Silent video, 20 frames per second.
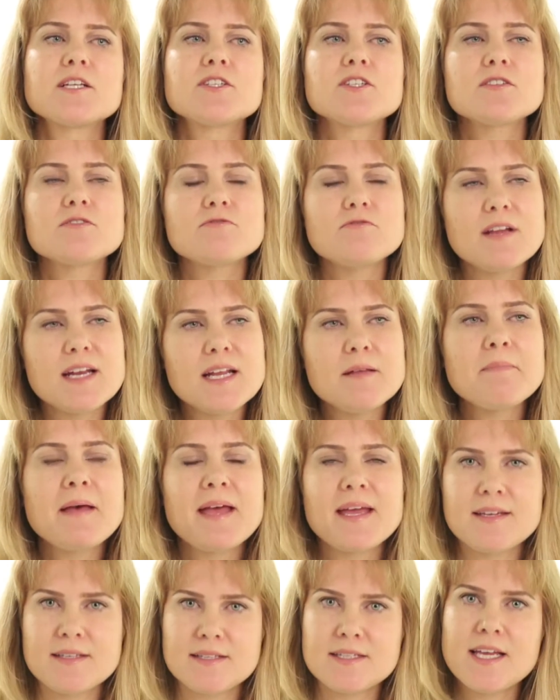Just really
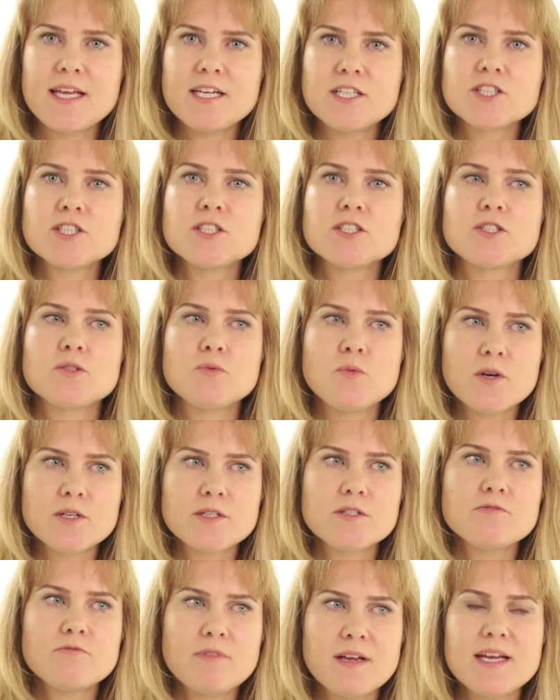pay attention to what
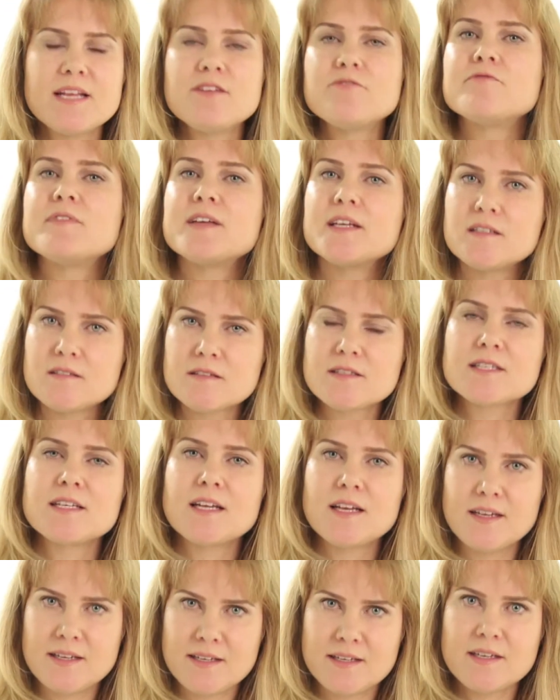it really feels
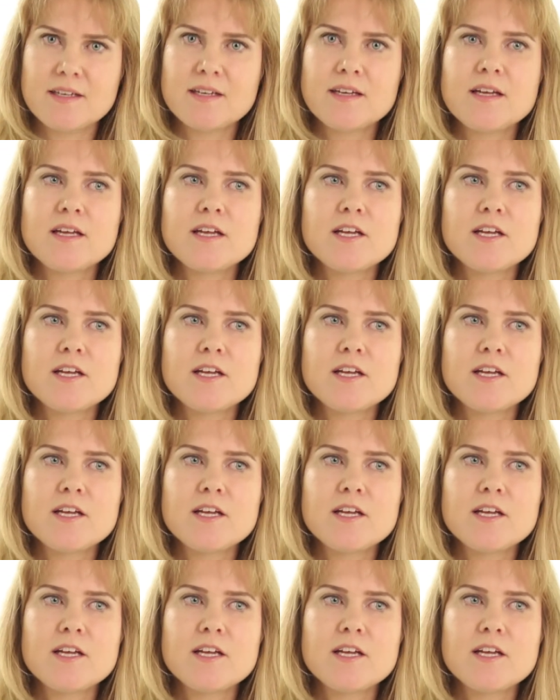like